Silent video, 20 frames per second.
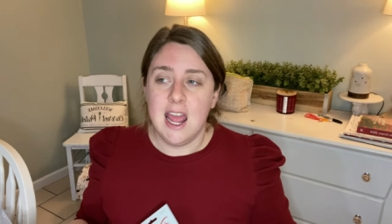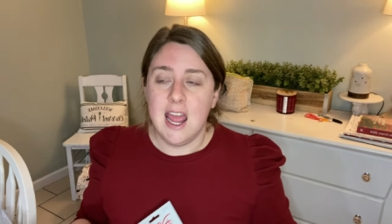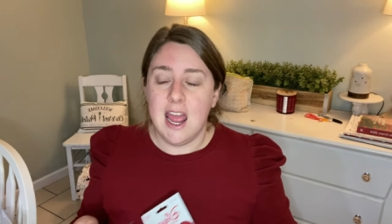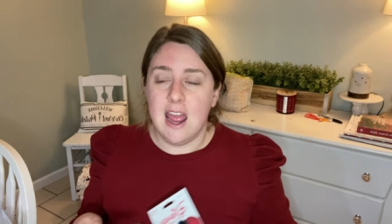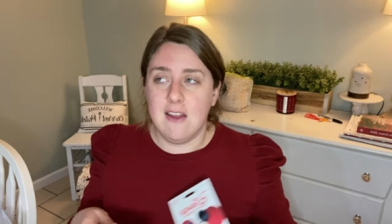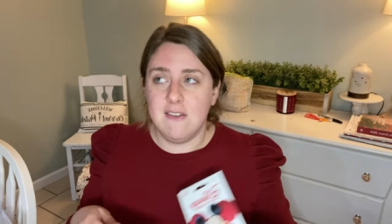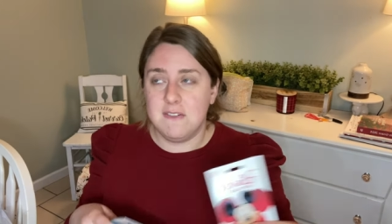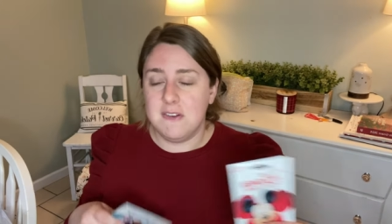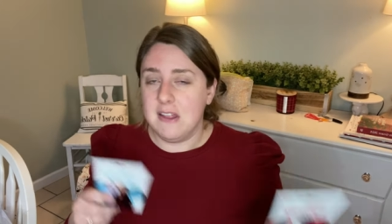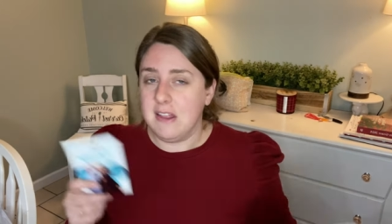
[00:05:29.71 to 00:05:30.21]

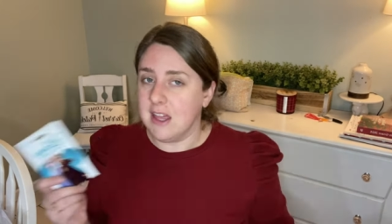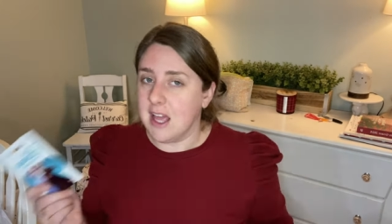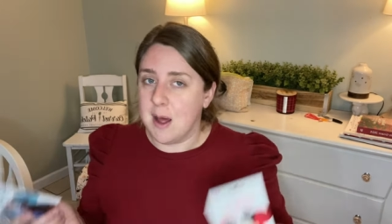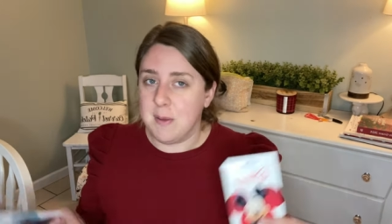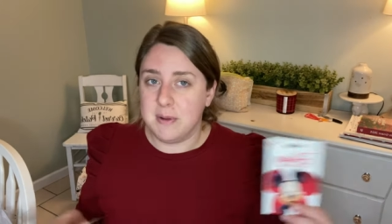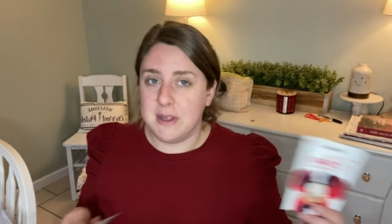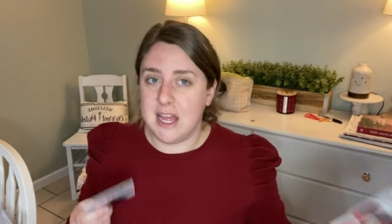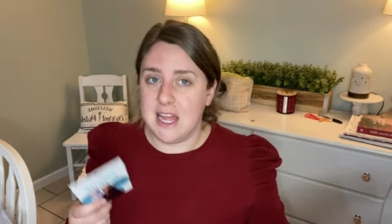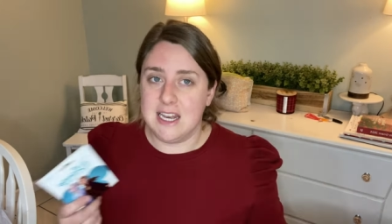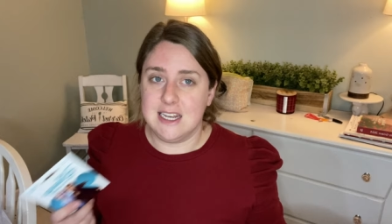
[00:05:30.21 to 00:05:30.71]
and feeling
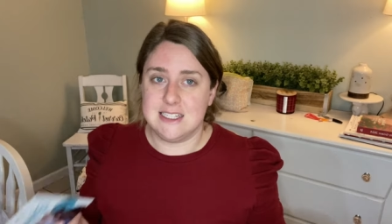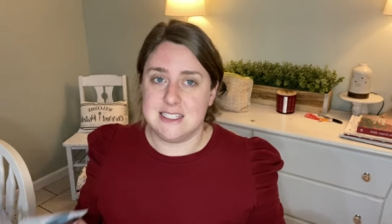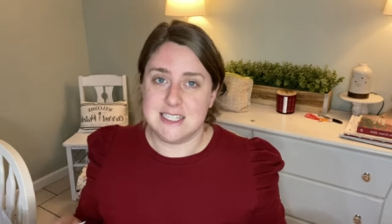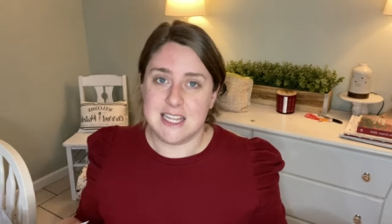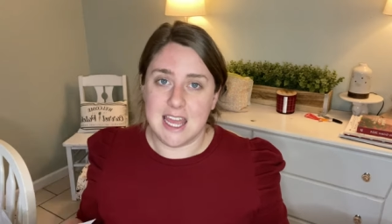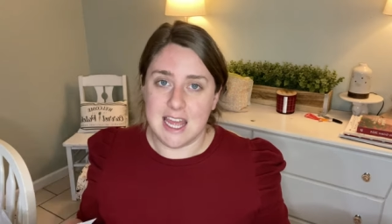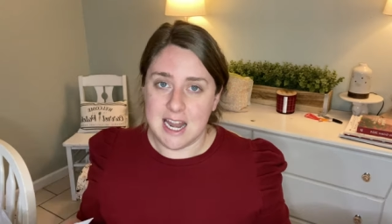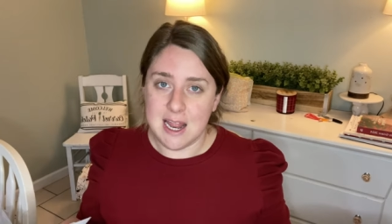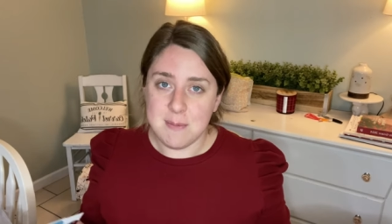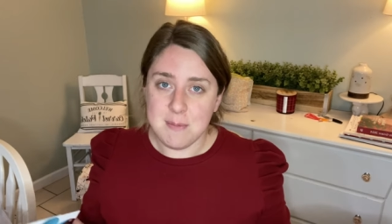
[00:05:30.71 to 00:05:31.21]
obligated to
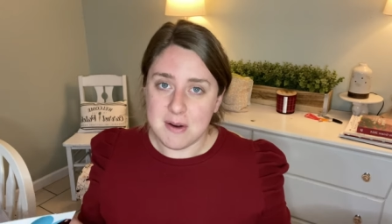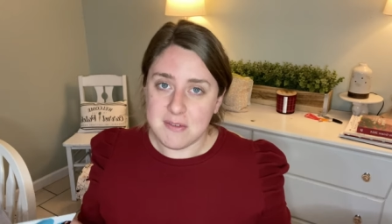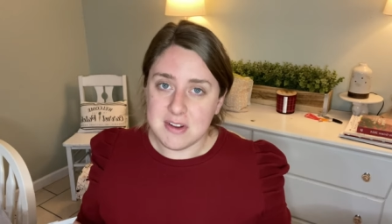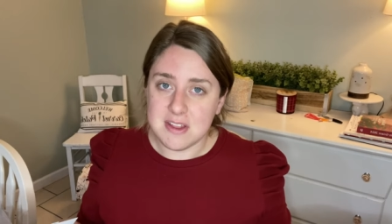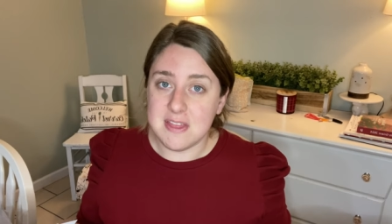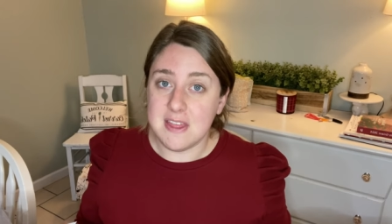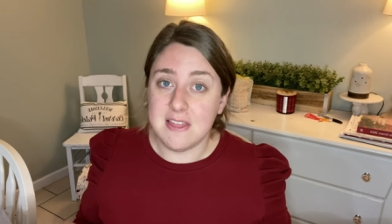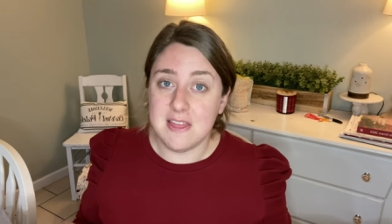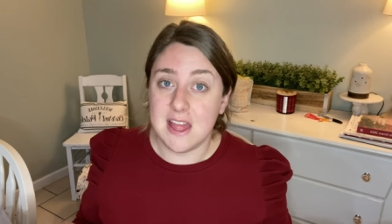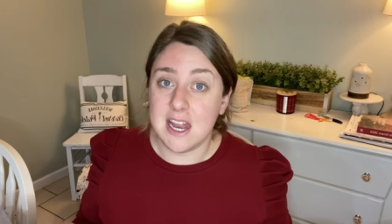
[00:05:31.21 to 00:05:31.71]
get him
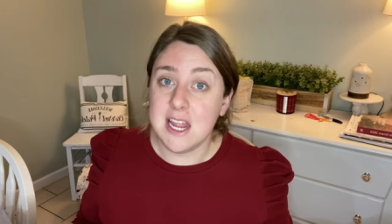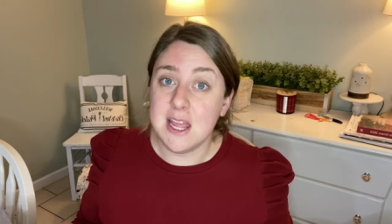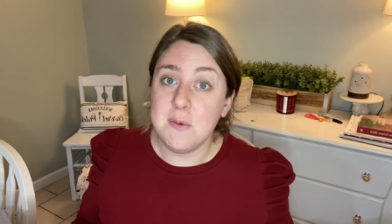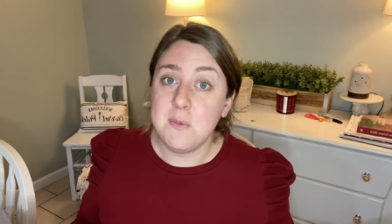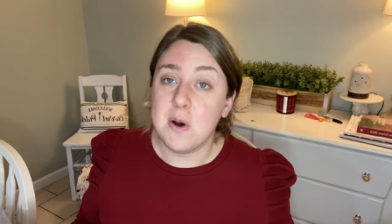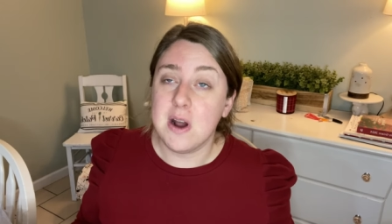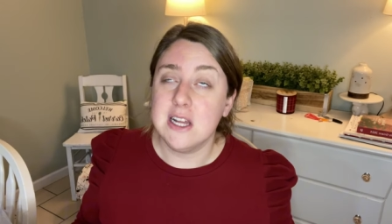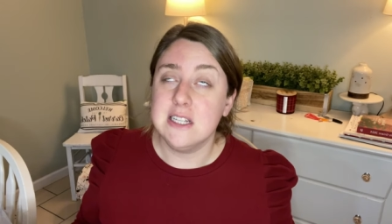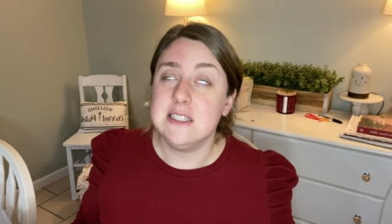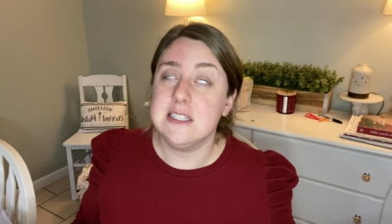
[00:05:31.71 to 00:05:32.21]
everything that he
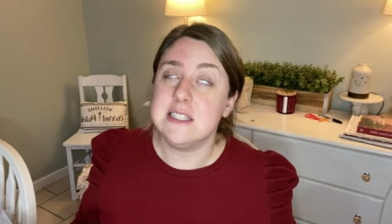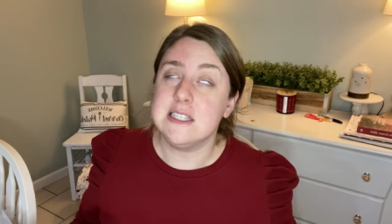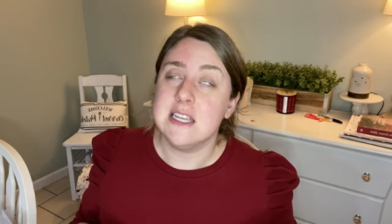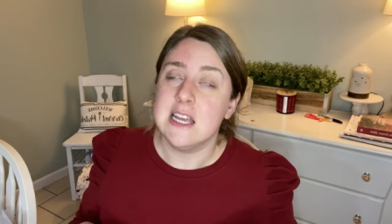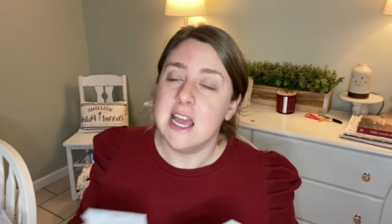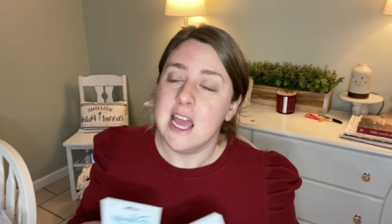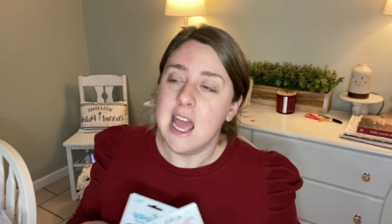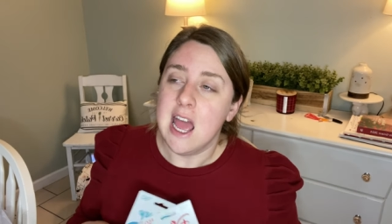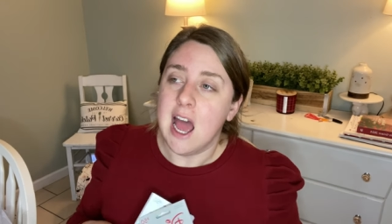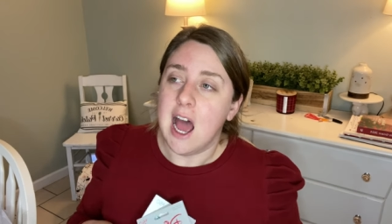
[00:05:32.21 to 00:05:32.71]
wants,
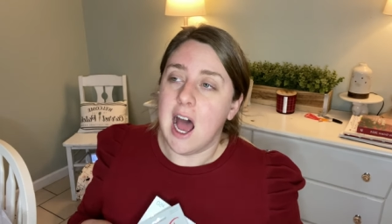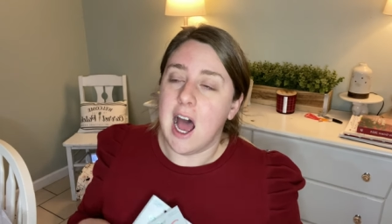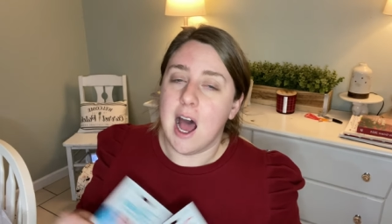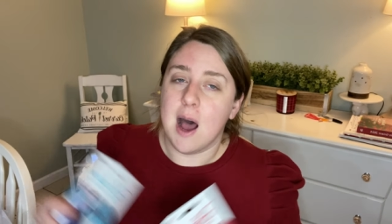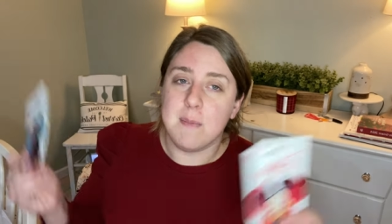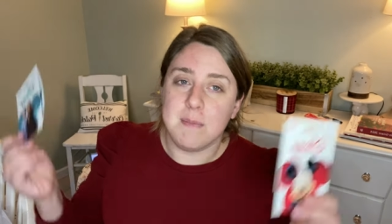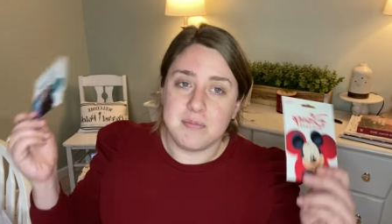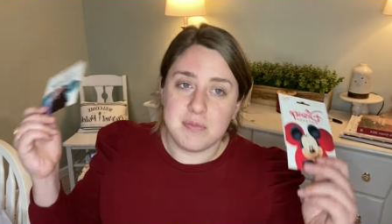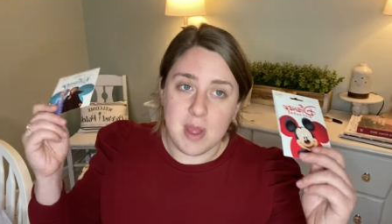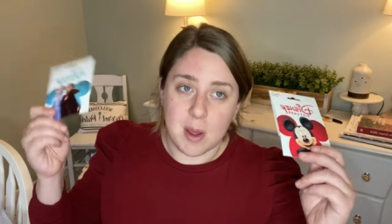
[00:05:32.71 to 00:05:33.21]

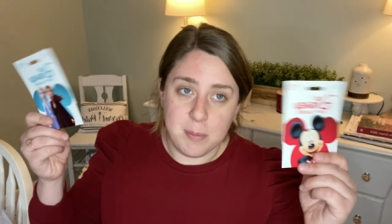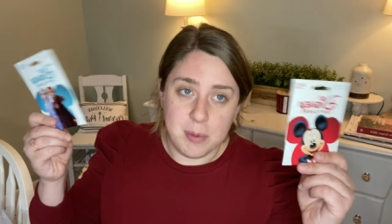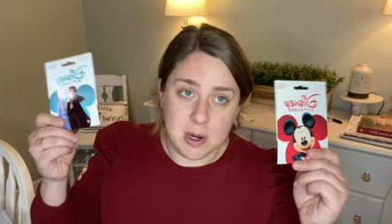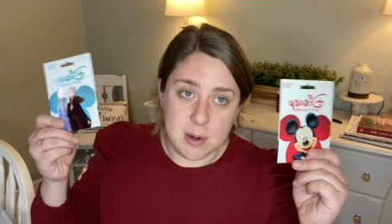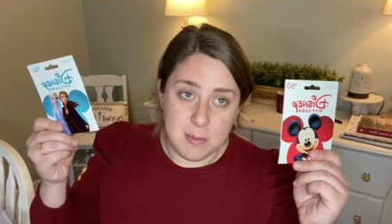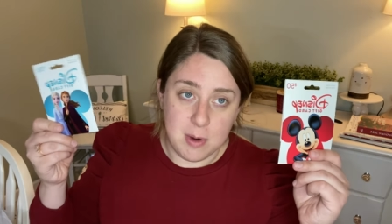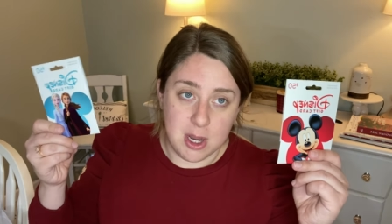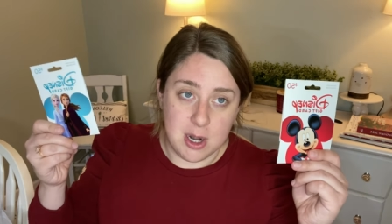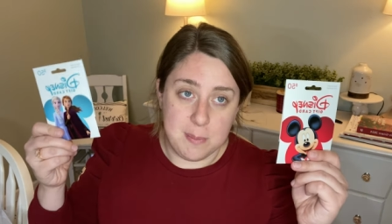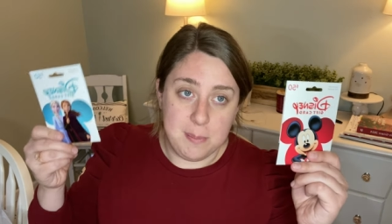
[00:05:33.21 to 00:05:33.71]
um, I'll put
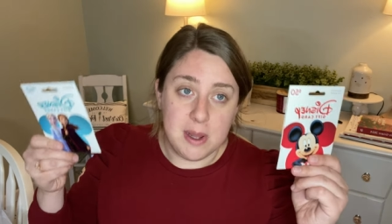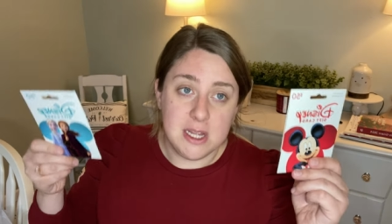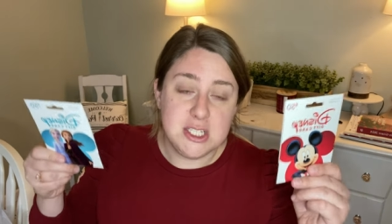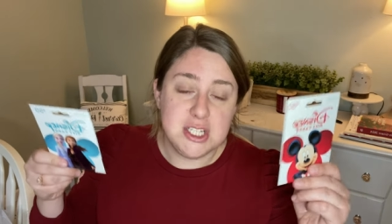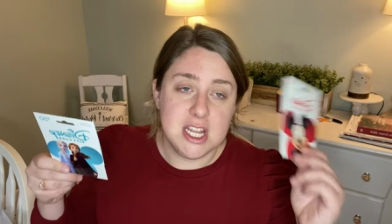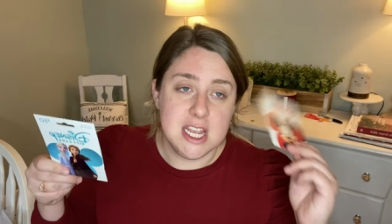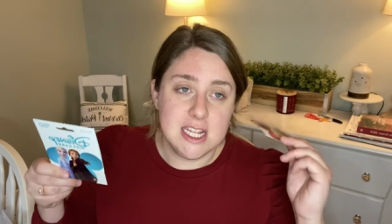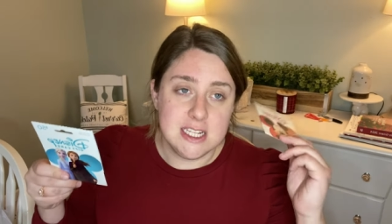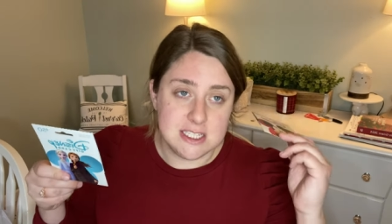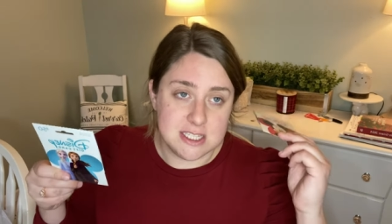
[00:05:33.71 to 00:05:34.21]
him on a budget.